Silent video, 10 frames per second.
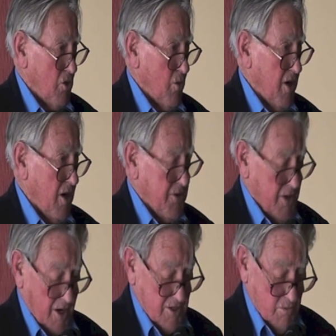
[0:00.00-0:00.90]

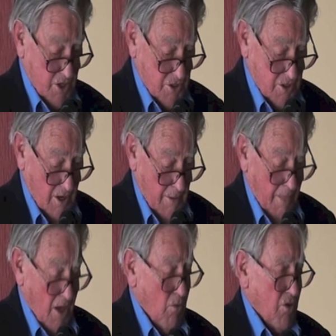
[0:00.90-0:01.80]
28,000 missions,
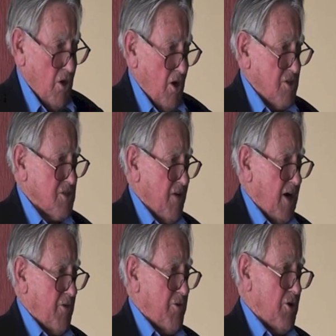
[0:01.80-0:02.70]
with a loss of
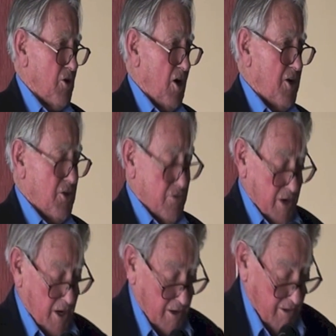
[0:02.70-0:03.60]

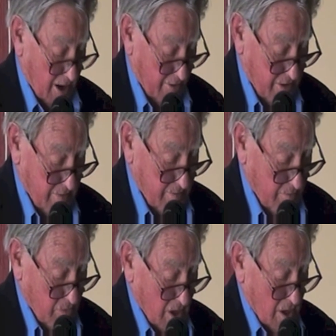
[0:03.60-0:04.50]
193 aircraft.
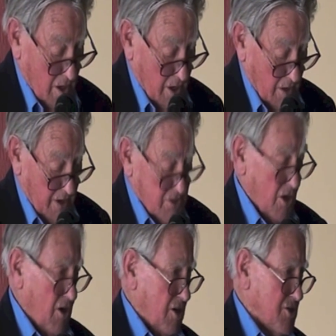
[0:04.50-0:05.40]
Now that's
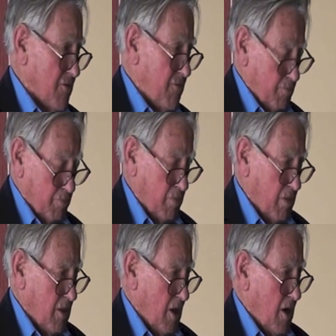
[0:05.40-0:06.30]
a loss of
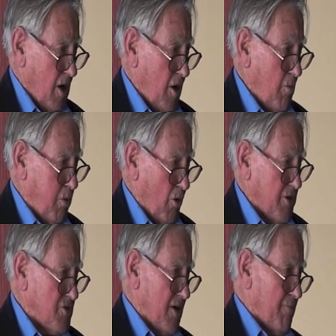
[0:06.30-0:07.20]

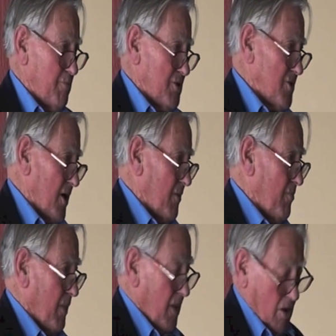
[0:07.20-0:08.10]
0.7%,
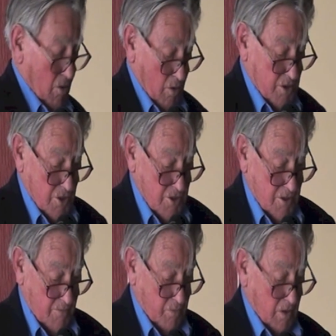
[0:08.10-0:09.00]
which
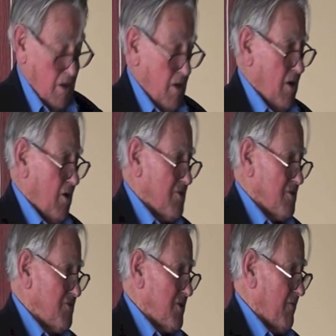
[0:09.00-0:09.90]
is a
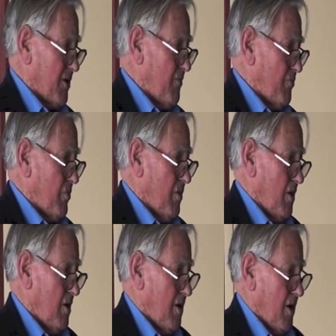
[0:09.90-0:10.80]
loss of 7
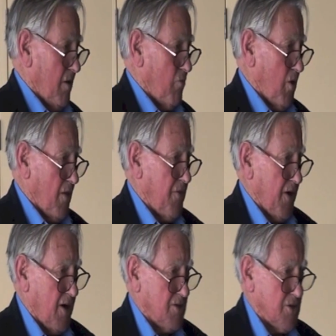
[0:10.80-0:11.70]
in
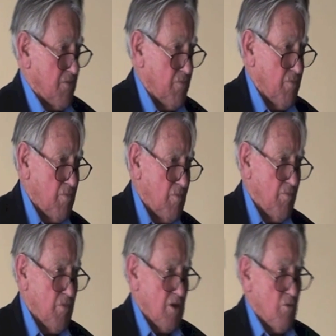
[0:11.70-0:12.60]
1,000,
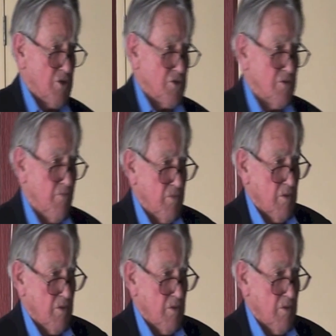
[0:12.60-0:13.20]
which is